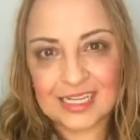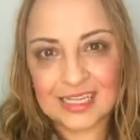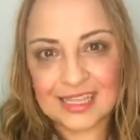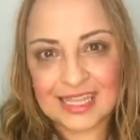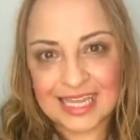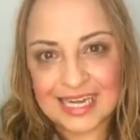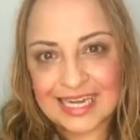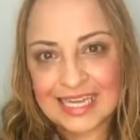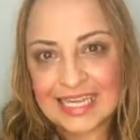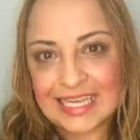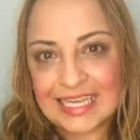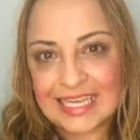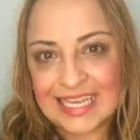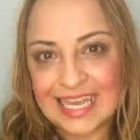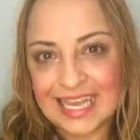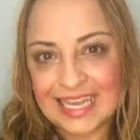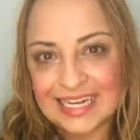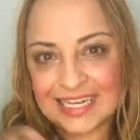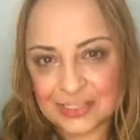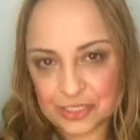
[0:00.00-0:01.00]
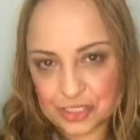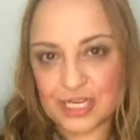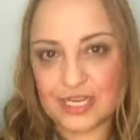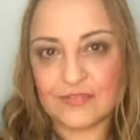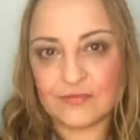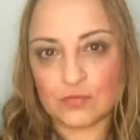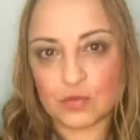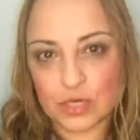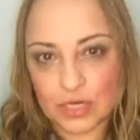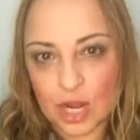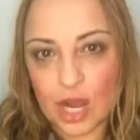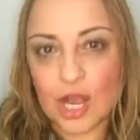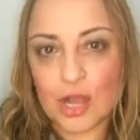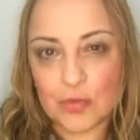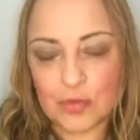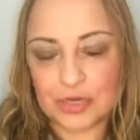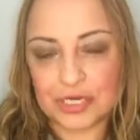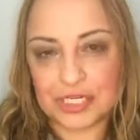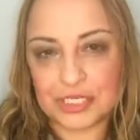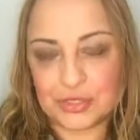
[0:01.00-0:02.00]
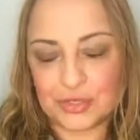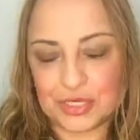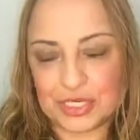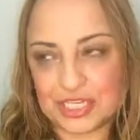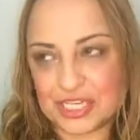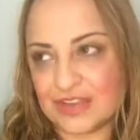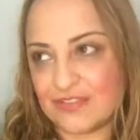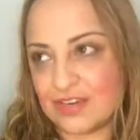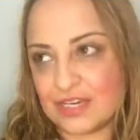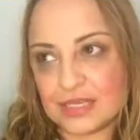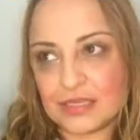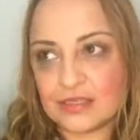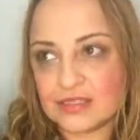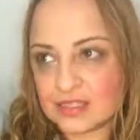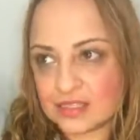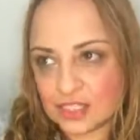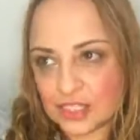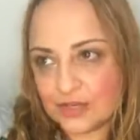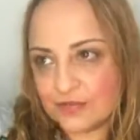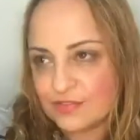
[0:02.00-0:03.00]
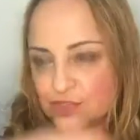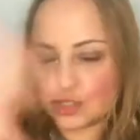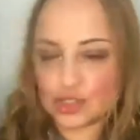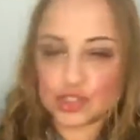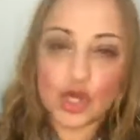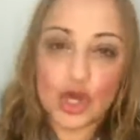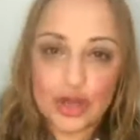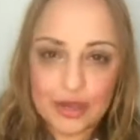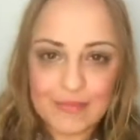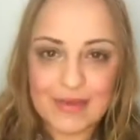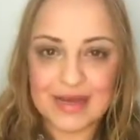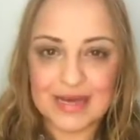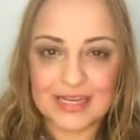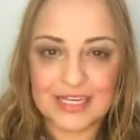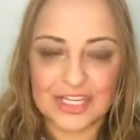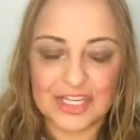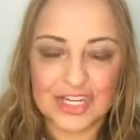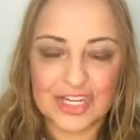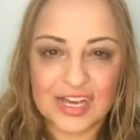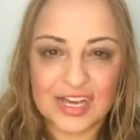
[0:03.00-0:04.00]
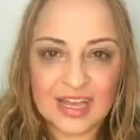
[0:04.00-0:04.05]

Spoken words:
that he had achieved what I wanted to achieve, and he's achieved so much